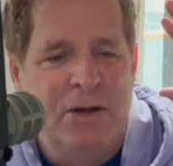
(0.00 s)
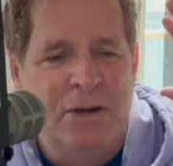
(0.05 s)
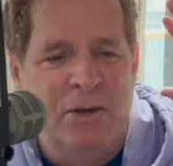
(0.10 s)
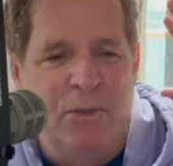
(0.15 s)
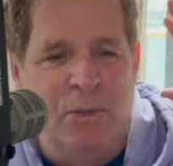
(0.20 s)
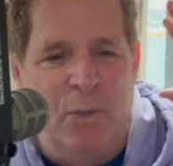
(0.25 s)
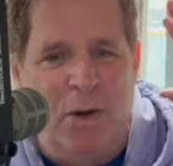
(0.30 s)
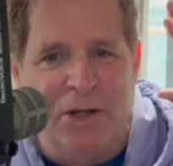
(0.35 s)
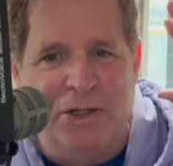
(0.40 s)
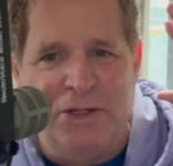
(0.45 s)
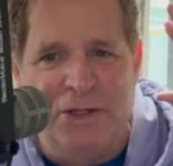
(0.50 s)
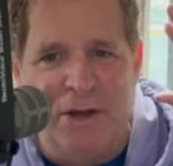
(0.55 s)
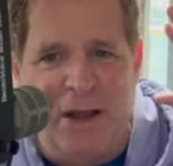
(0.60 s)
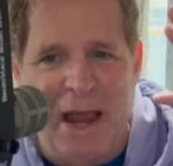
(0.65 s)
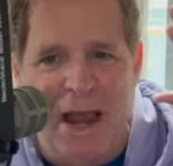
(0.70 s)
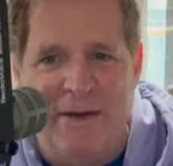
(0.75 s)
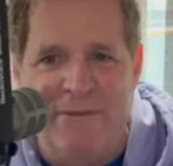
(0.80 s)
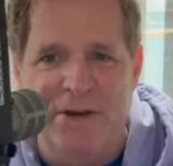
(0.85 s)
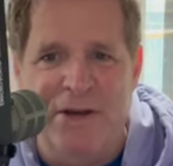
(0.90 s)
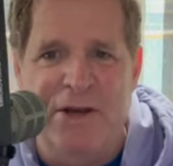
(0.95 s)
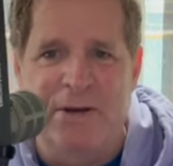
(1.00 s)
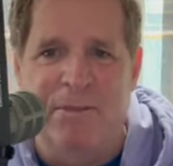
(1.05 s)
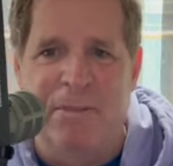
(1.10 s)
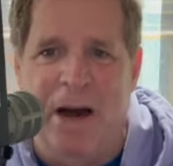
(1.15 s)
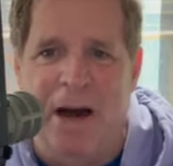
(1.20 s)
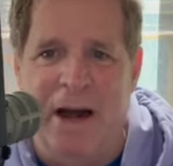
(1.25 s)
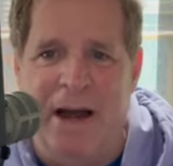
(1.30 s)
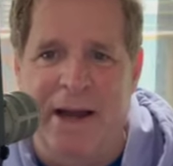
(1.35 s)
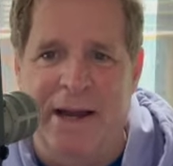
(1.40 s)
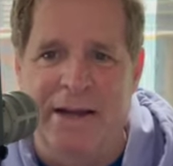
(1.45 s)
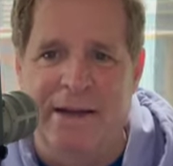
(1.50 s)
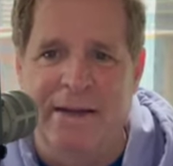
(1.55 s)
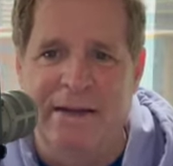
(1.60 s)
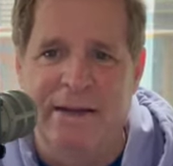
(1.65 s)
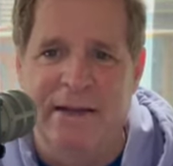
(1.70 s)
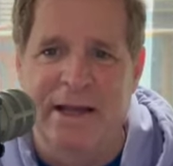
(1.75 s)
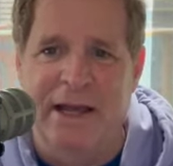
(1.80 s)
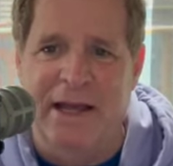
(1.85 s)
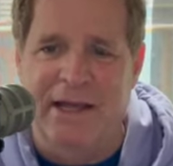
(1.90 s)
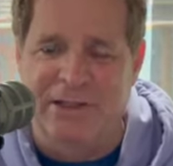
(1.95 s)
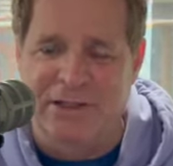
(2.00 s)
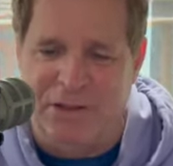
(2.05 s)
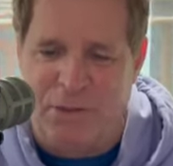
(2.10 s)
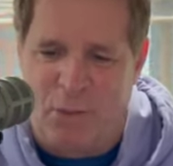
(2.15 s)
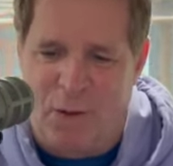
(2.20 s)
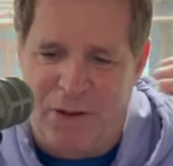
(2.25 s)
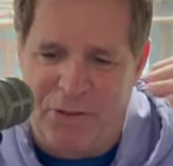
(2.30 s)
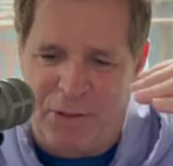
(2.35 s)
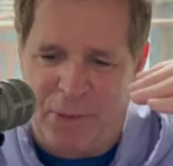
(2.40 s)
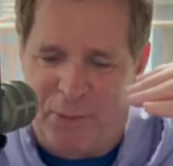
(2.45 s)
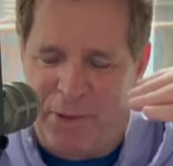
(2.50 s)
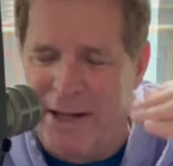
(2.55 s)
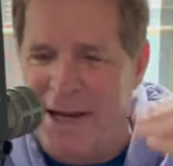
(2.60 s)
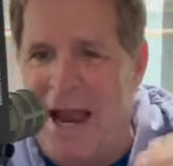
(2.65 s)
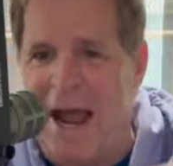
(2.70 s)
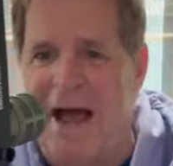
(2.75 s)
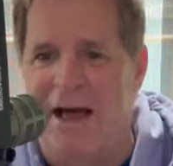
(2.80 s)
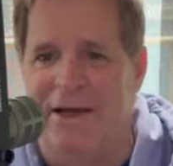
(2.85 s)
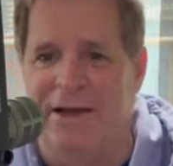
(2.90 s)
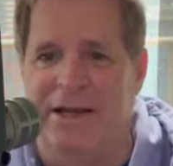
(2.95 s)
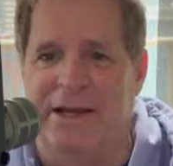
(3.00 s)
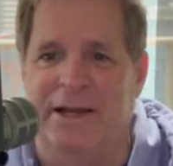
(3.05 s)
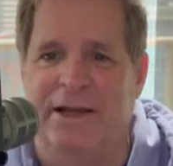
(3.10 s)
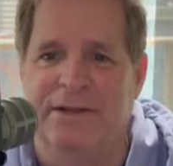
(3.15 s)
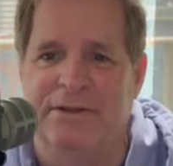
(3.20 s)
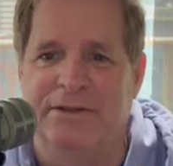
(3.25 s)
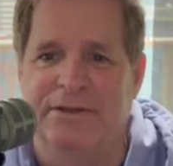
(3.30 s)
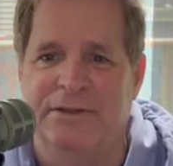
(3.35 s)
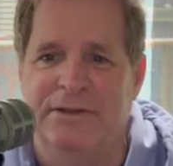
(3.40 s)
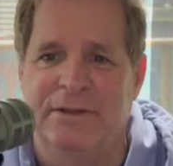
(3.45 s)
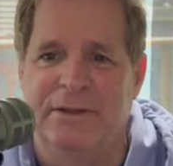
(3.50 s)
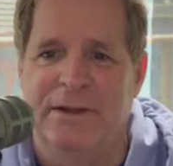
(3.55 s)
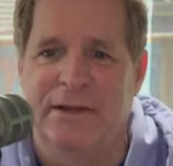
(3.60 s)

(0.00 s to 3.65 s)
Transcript: what you have in your mind as to what the reality is.